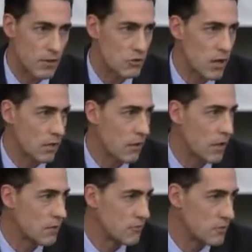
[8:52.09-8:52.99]
they track a
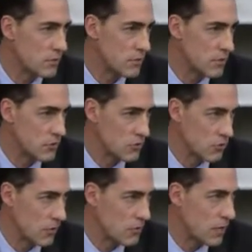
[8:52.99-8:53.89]
lot of different diseases
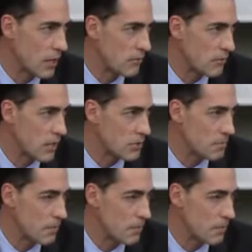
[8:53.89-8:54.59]
throughout the United States.